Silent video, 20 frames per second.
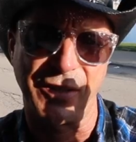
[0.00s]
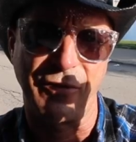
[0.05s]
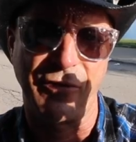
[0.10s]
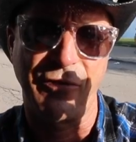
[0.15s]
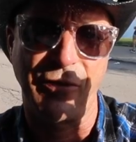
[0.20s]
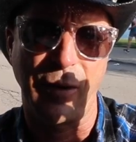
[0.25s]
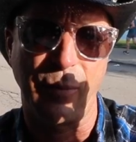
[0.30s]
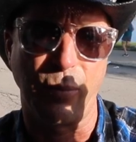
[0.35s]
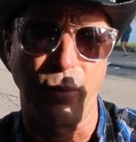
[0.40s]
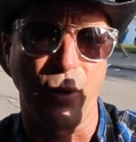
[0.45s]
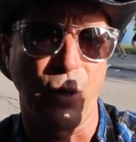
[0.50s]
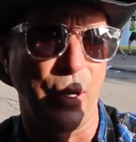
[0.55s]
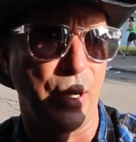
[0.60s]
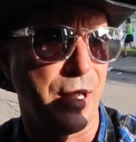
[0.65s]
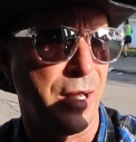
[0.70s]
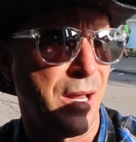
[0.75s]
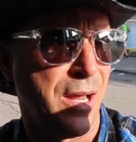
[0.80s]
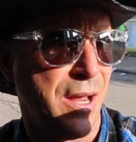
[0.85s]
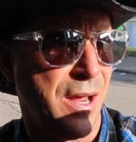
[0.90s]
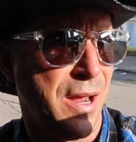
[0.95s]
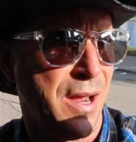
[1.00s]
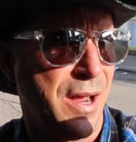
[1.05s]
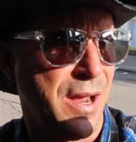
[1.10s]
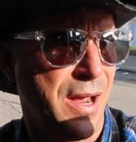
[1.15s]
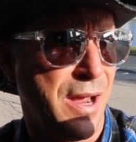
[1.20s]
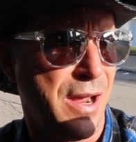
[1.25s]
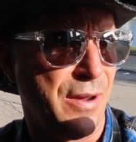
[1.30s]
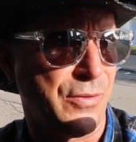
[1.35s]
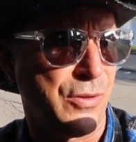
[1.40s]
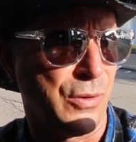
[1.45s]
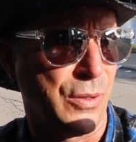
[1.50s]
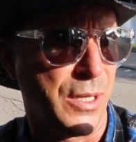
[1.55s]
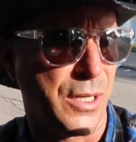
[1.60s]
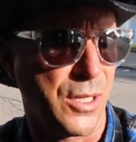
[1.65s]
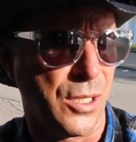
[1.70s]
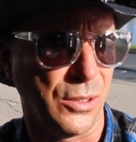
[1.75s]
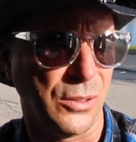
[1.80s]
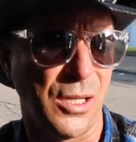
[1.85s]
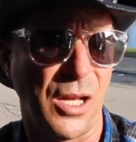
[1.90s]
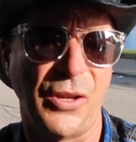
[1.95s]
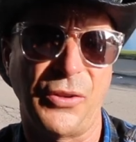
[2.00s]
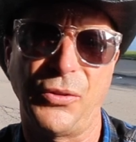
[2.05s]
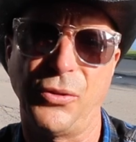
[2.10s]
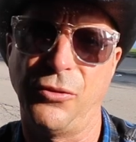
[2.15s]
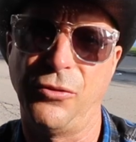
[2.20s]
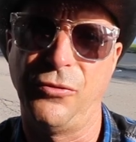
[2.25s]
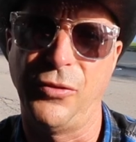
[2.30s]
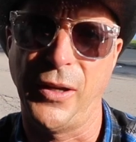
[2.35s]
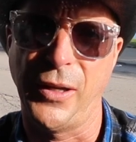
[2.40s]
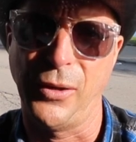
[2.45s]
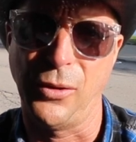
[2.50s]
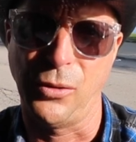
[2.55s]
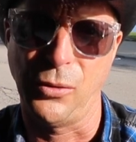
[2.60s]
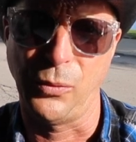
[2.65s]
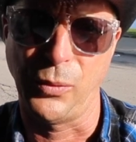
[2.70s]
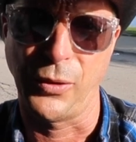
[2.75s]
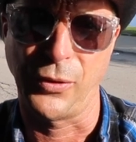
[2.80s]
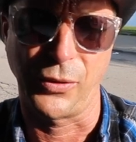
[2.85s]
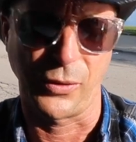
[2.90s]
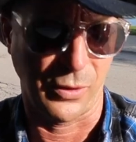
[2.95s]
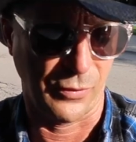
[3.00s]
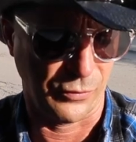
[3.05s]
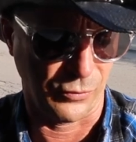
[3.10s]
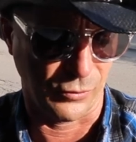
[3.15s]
in February after a colossal fail with a